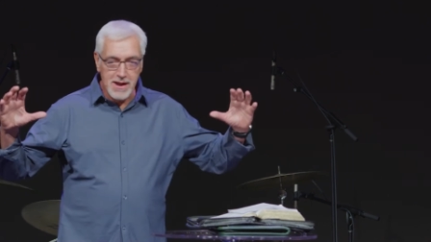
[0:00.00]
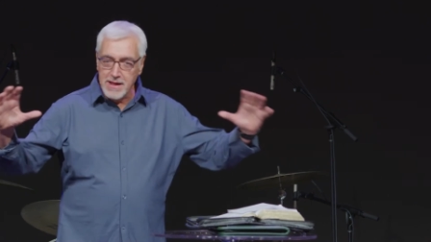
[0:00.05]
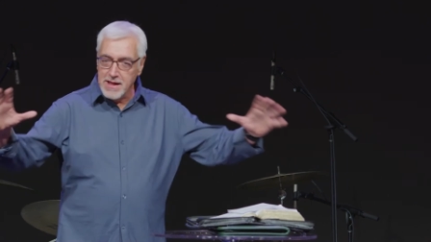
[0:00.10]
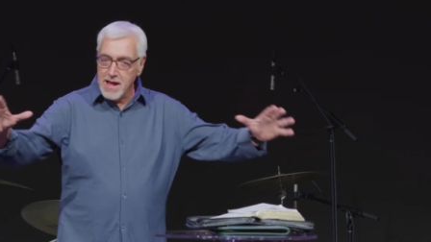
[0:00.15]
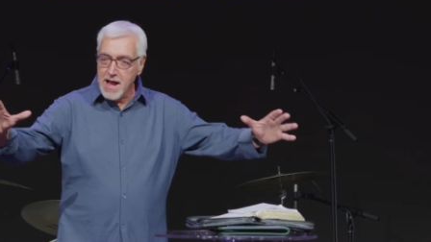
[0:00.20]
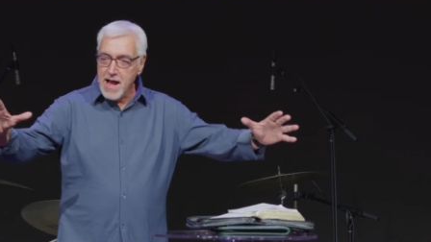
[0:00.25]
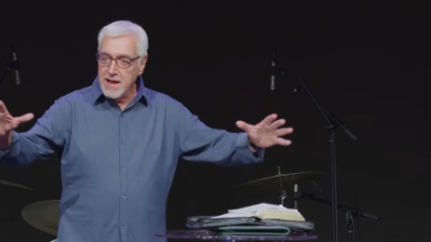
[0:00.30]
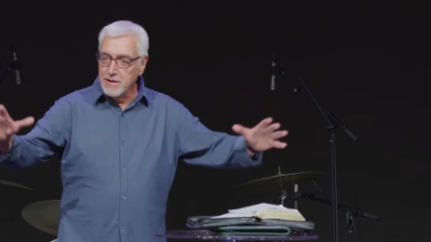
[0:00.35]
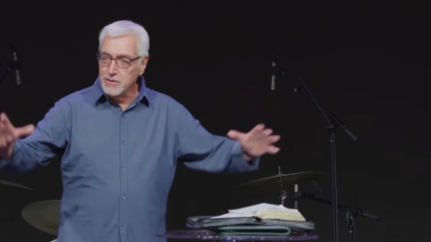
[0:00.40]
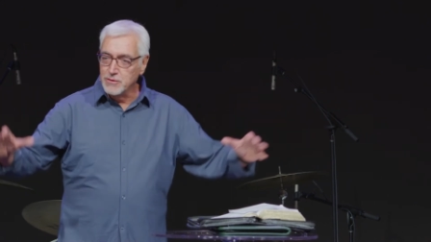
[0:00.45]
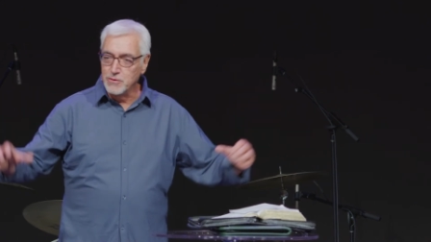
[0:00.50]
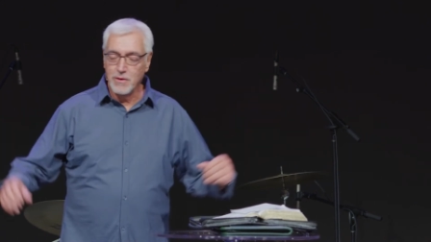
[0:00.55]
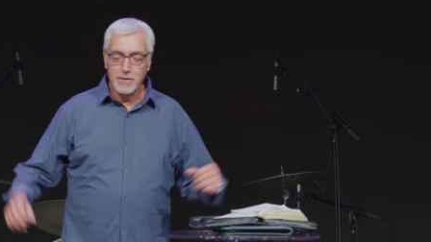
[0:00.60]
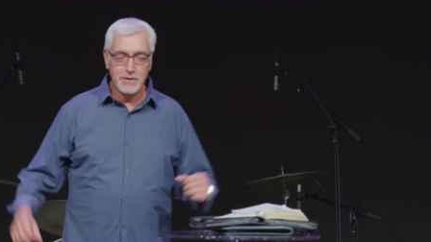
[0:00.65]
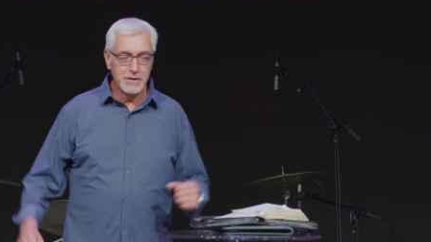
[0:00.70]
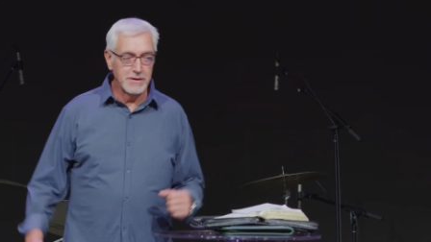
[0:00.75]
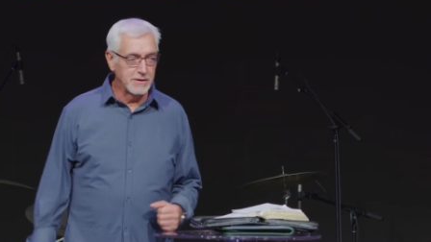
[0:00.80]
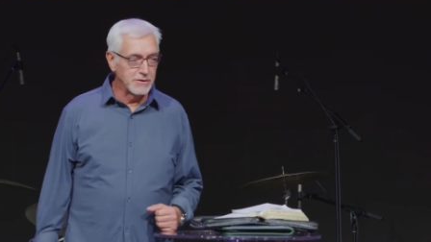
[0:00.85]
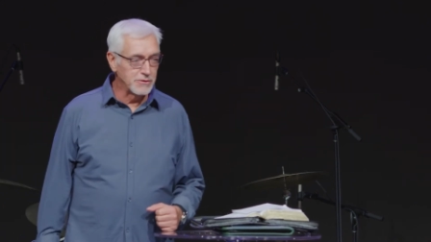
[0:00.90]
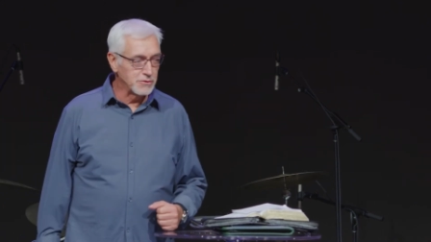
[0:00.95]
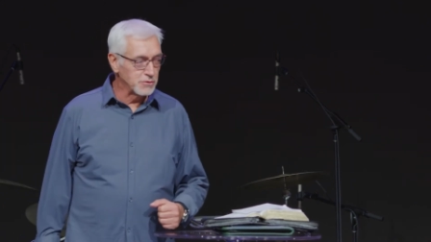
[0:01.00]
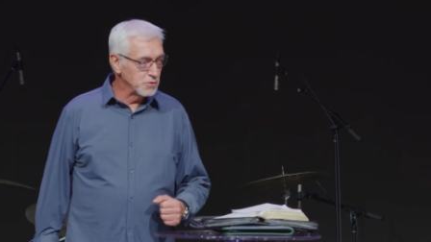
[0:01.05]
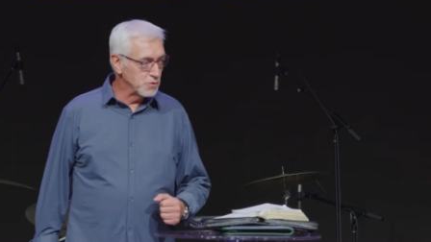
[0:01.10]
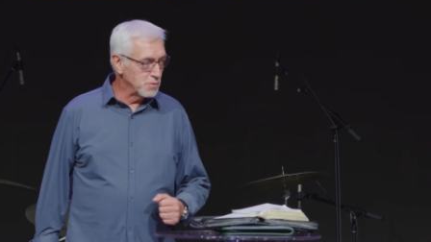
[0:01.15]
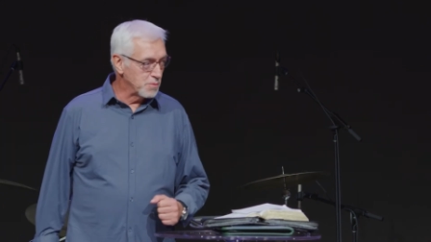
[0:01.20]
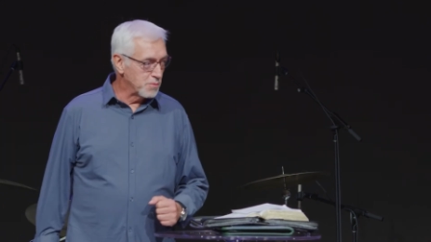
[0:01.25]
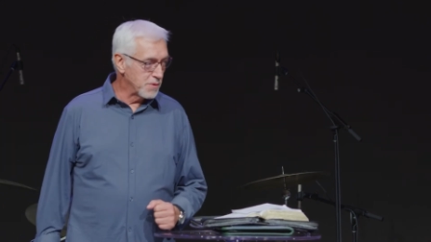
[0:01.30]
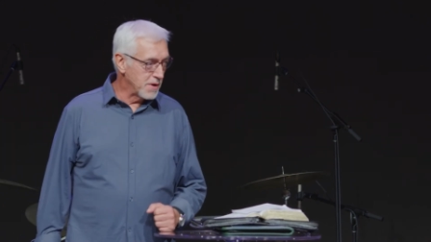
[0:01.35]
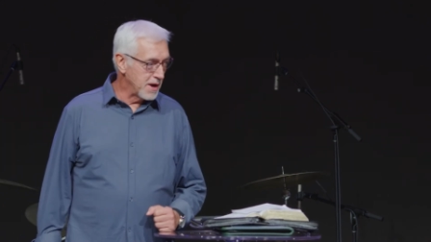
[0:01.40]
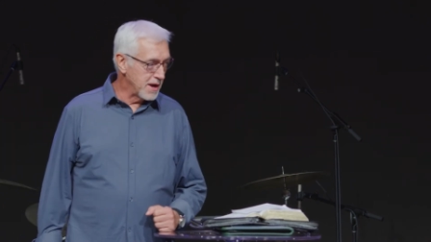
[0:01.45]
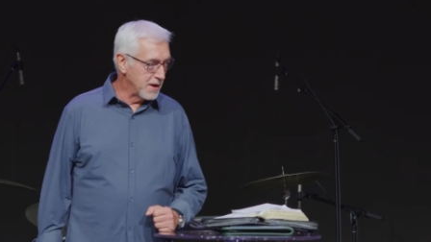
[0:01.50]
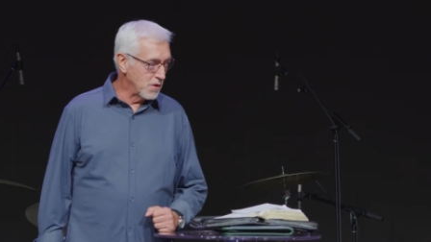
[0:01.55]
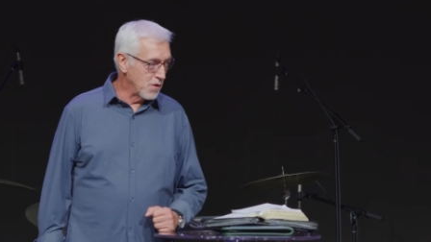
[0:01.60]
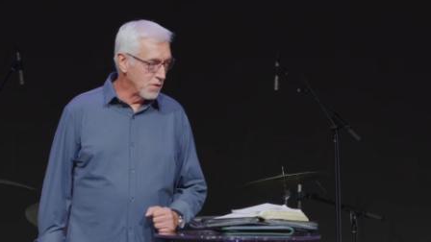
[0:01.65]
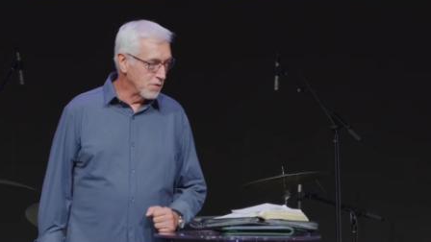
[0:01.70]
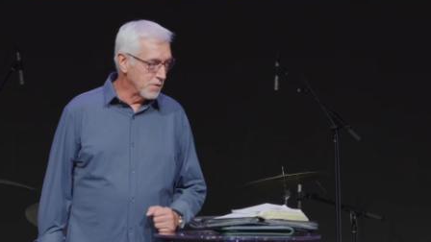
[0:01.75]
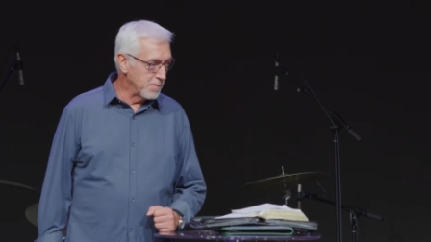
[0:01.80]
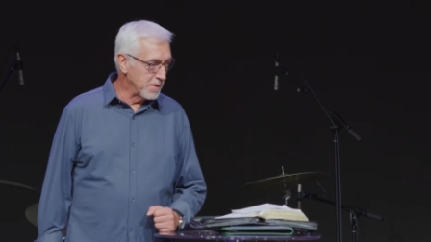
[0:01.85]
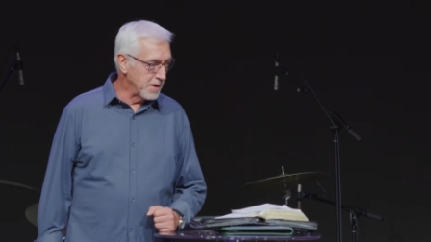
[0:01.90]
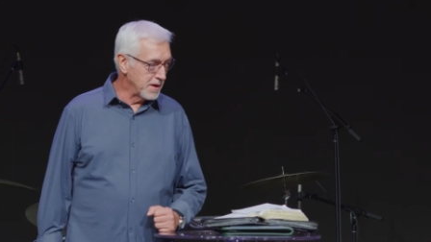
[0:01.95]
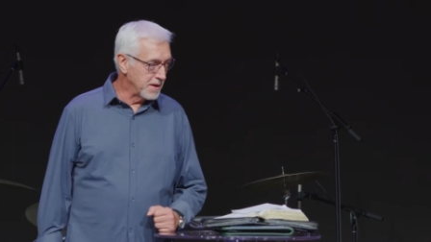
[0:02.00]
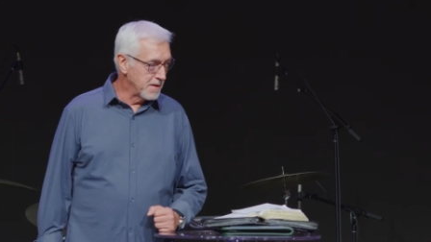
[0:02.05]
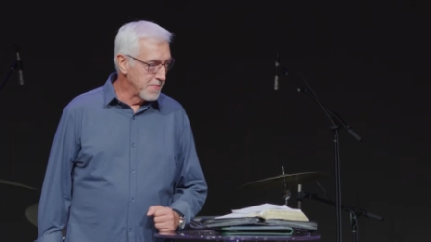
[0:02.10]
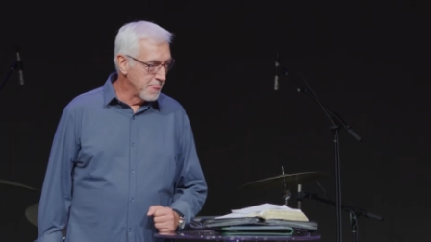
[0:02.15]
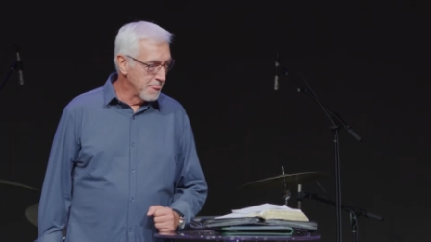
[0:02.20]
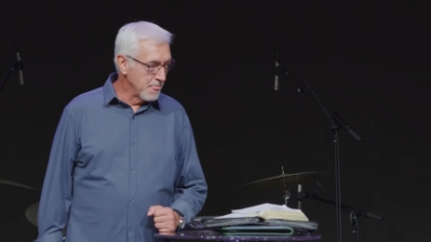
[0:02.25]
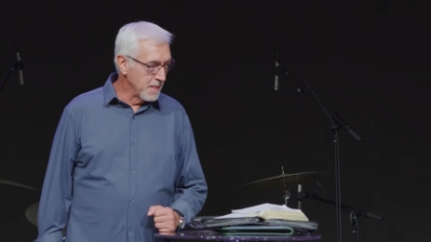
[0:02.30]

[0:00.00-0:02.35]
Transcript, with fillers: of guys who are in this room praying over me.